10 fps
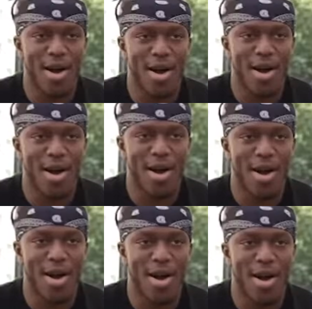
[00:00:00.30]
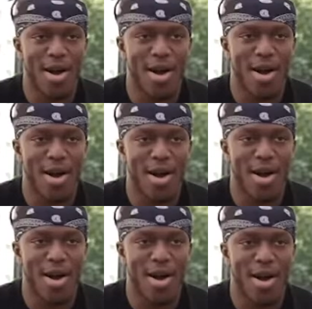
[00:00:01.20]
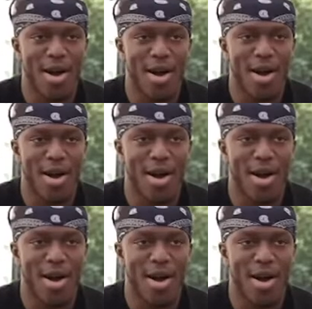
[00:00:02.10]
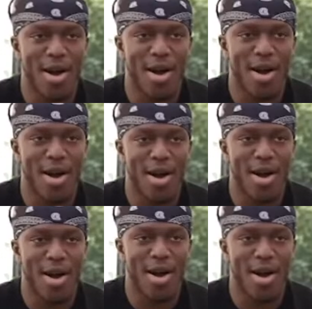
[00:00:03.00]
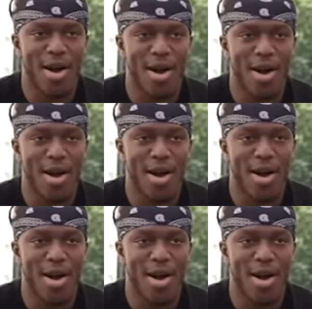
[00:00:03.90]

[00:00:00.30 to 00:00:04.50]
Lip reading: This person isn't speaking.